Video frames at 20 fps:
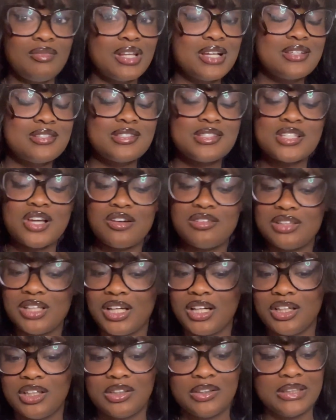
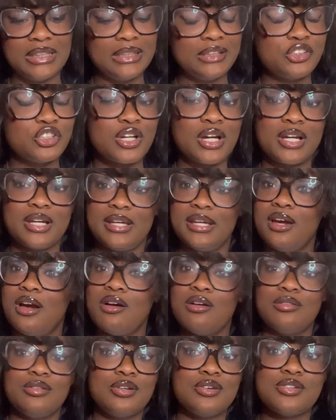Solo, he
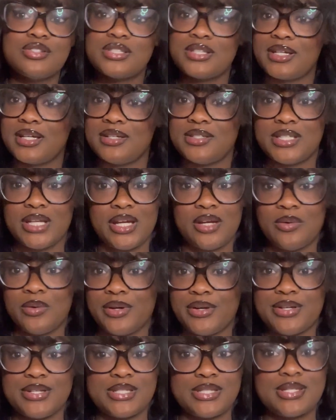gonna do something
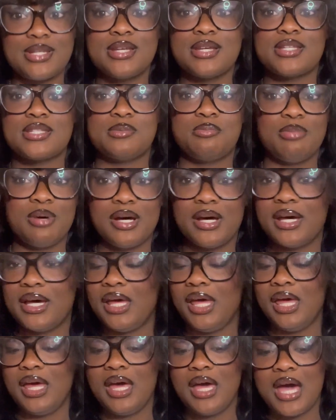January 6th, but
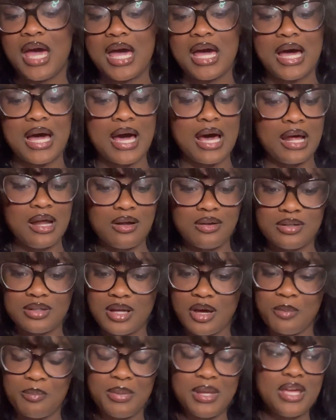I don't
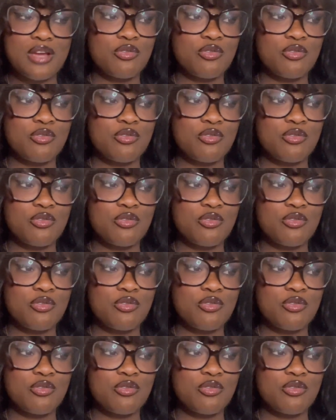know. Beating